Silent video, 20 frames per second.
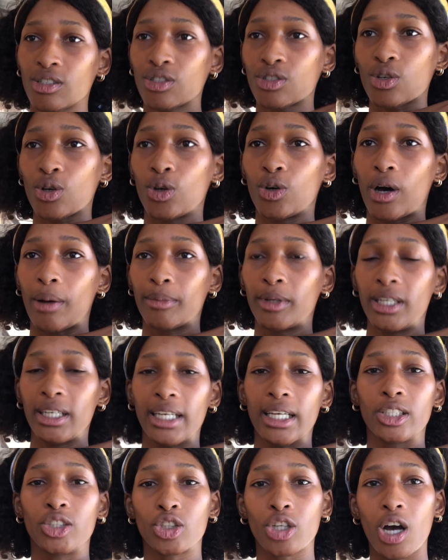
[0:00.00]
So I'm gonna
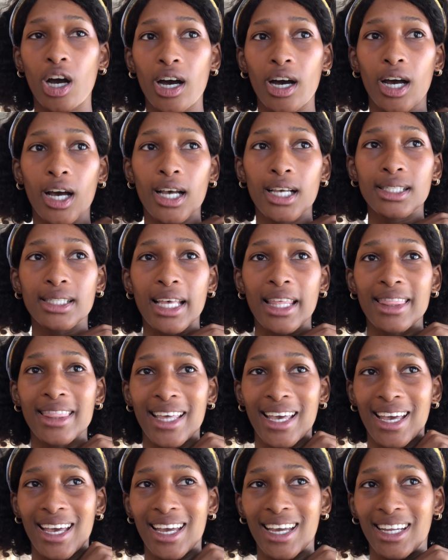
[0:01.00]
get jars and
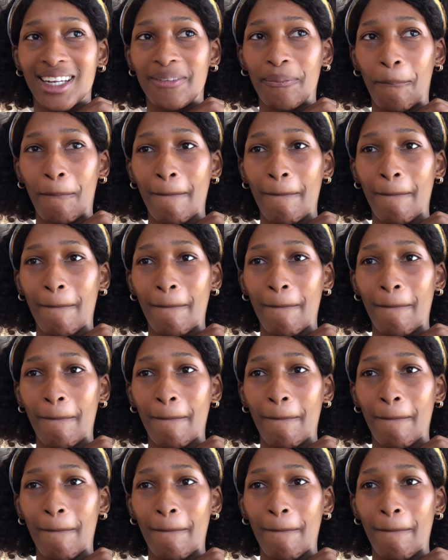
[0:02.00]
then